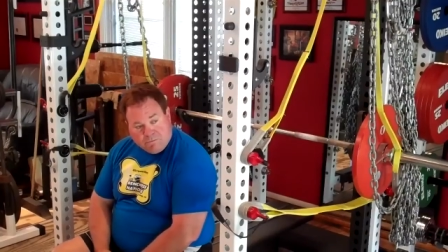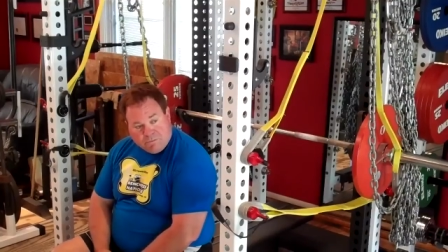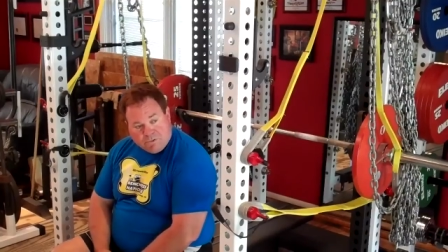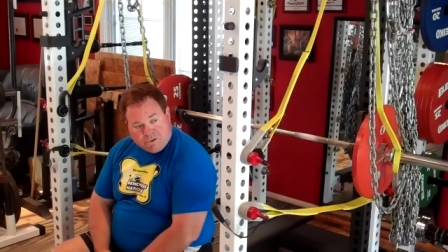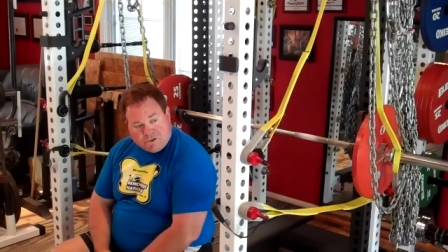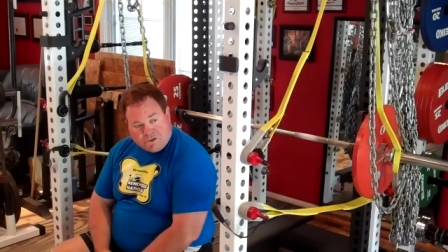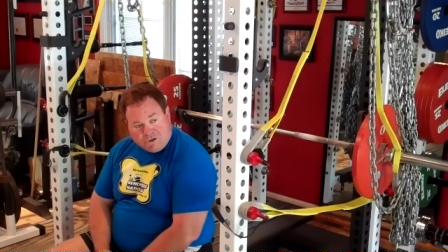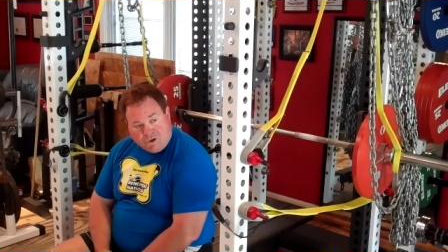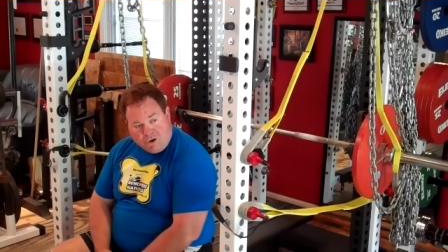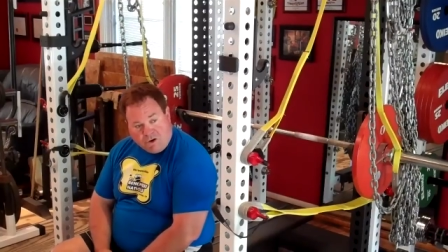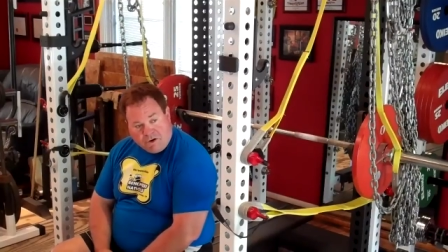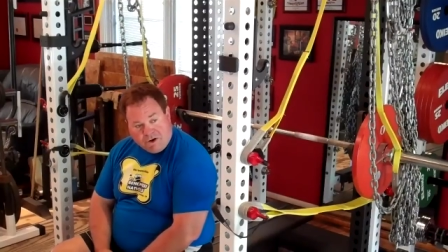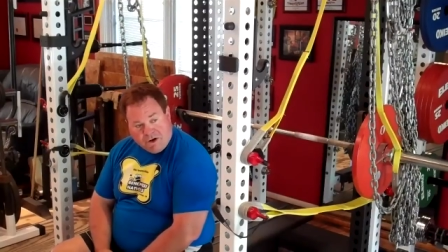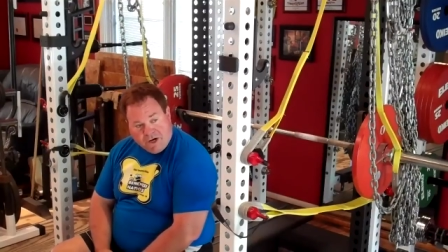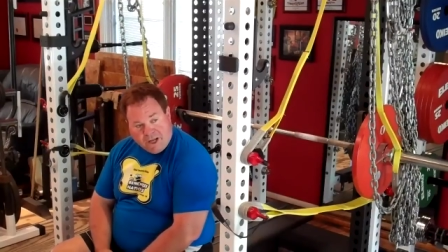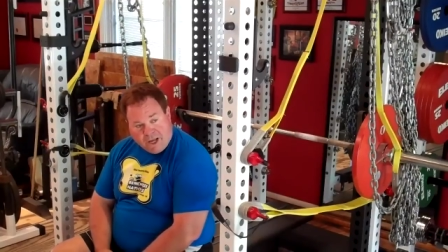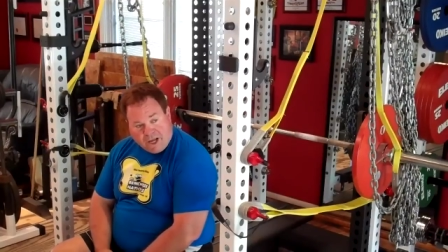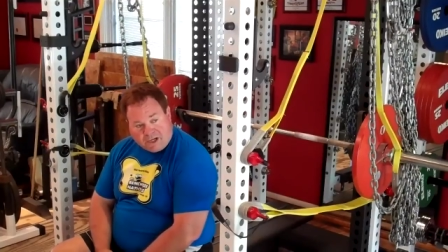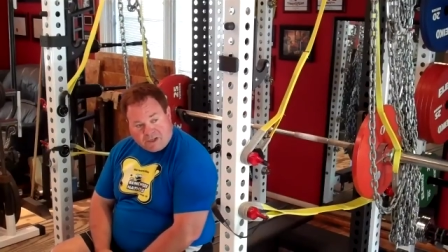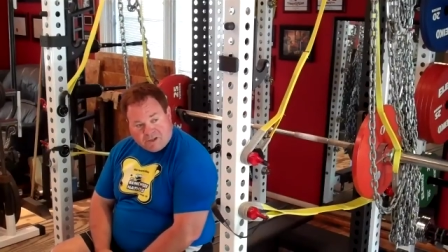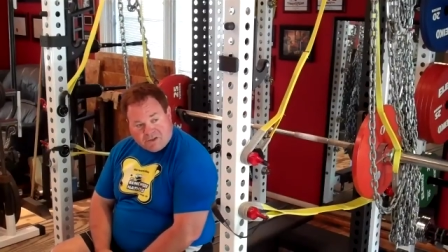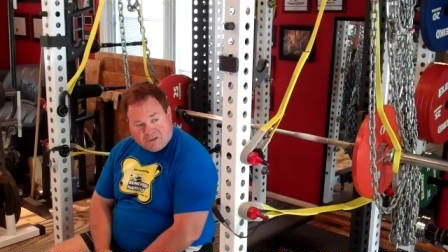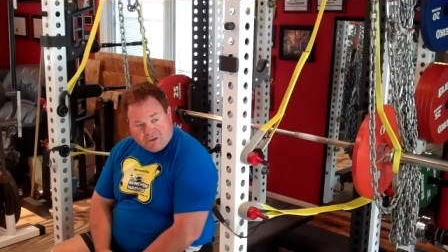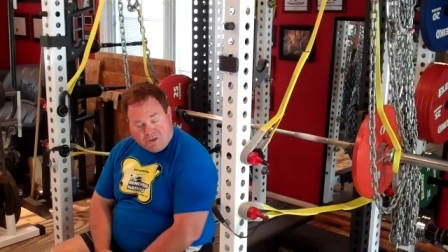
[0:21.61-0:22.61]

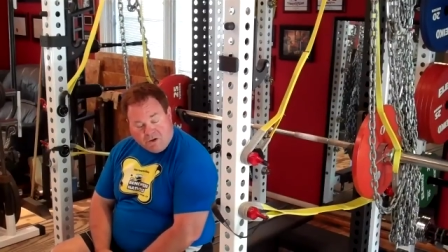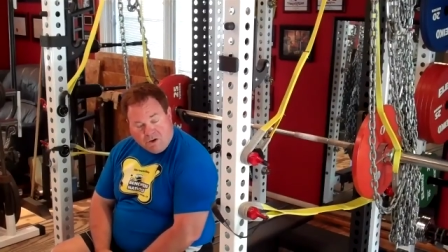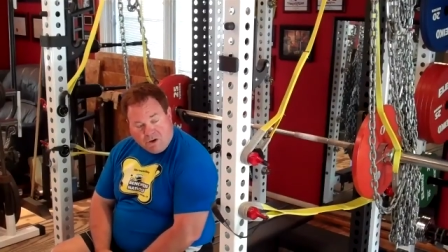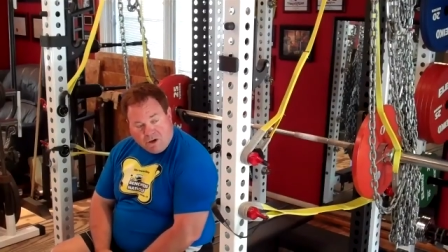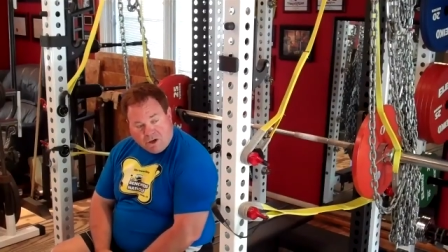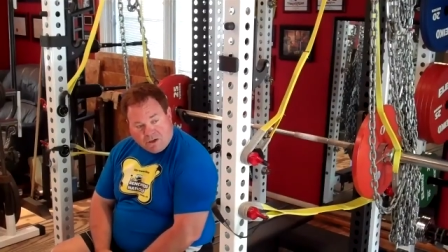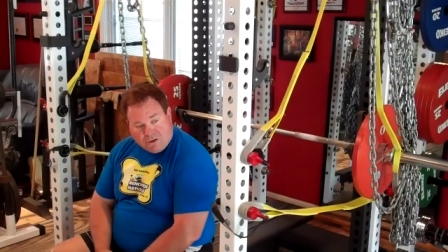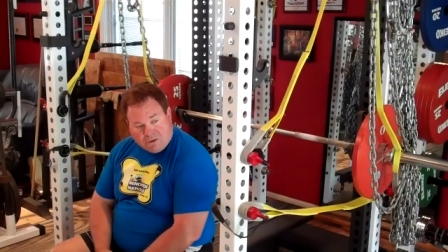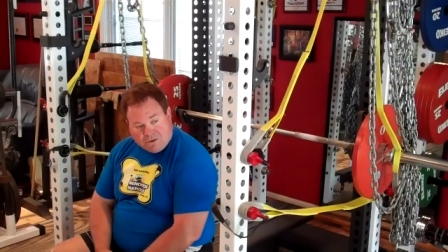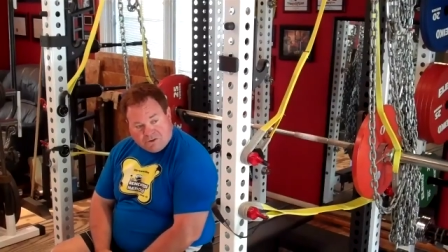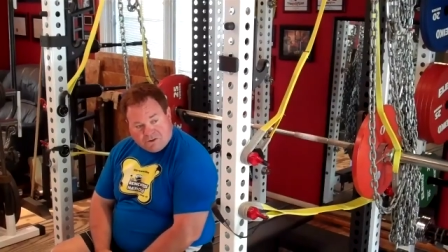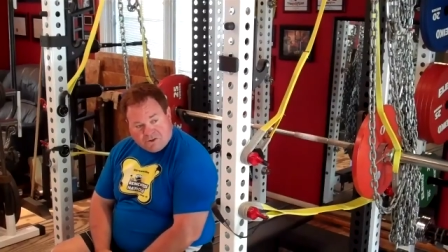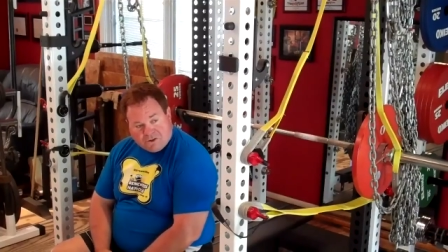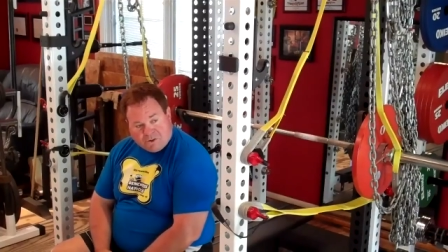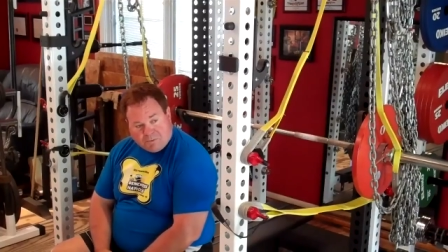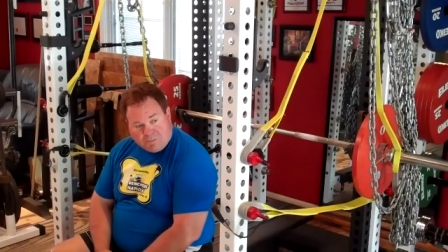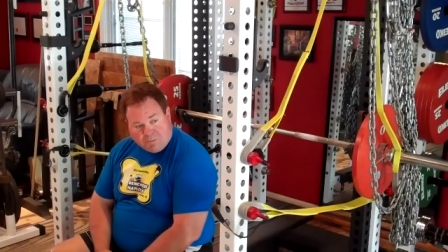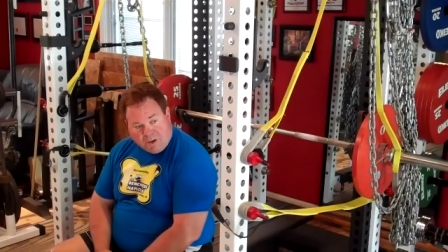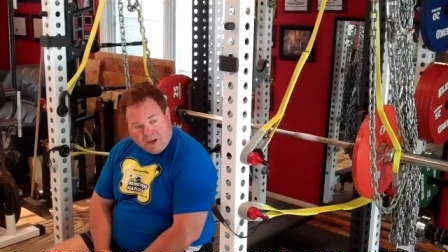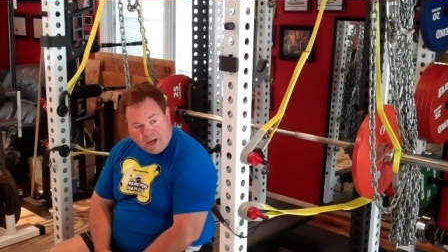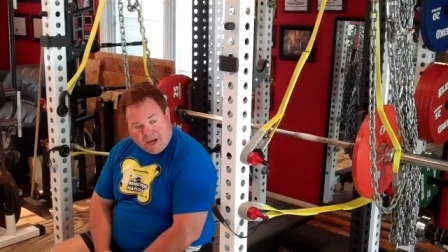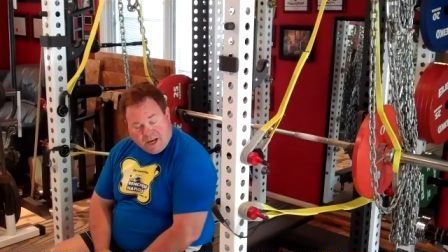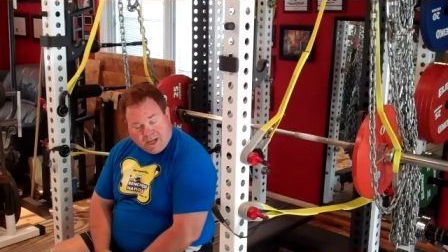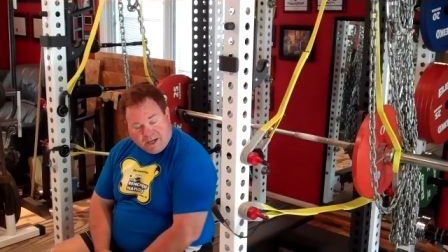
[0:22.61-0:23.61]
Sorinex Auto
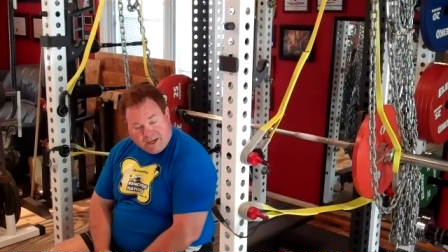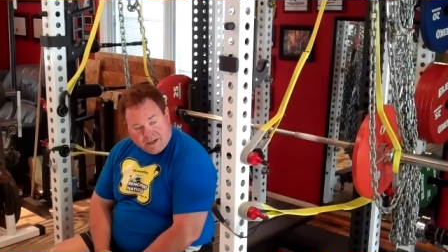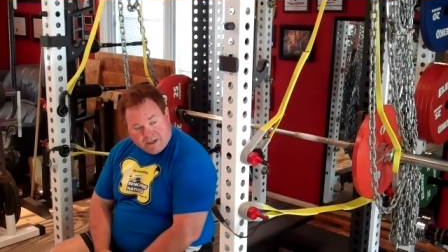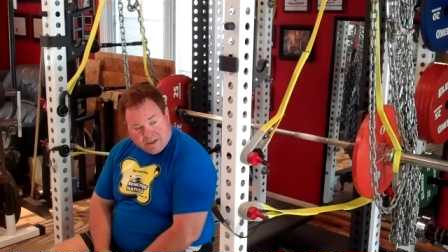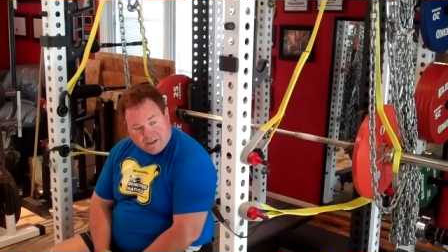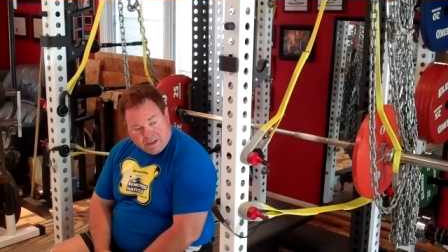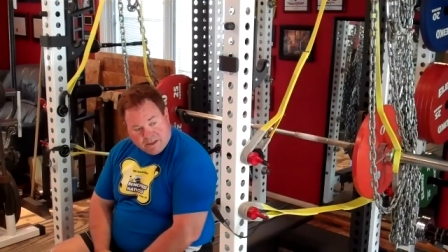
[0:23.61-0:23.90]
Spot